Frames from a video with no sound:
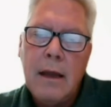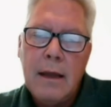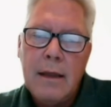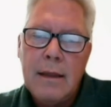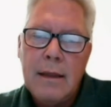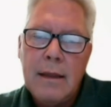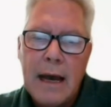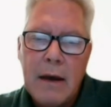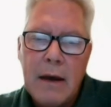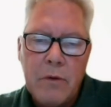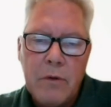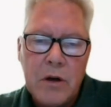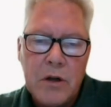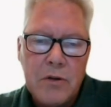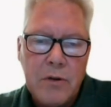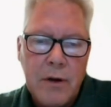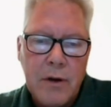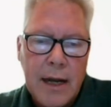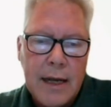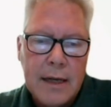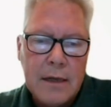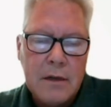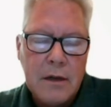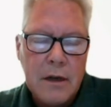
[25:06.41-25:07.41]
that we're
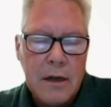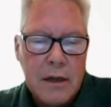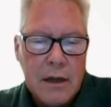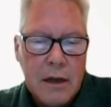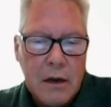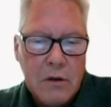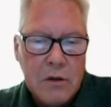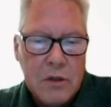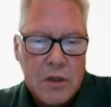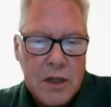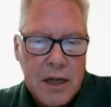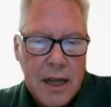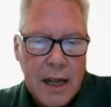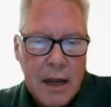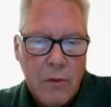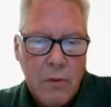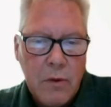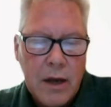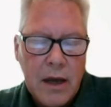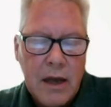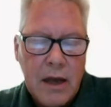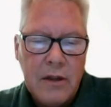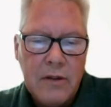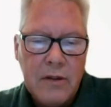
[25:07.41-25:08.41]
trying to negotiate
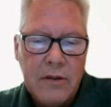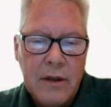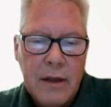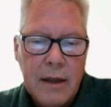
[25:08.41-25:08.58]
with